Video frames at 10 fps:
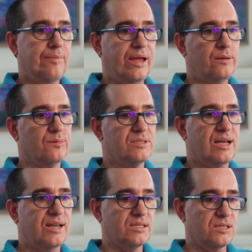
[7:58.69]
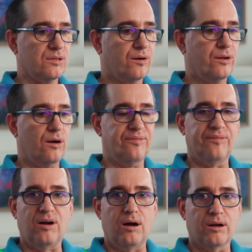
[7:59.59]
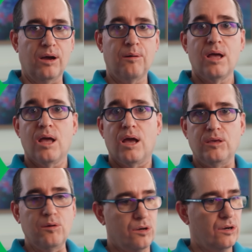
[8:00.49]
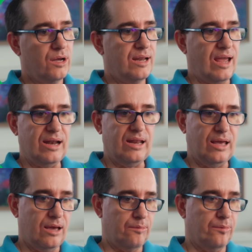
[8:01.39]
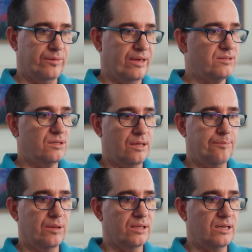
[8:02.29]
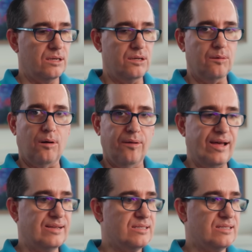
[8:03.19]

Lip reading: manual settings and turn it off of auto, you could, and it gives you the ability to do all that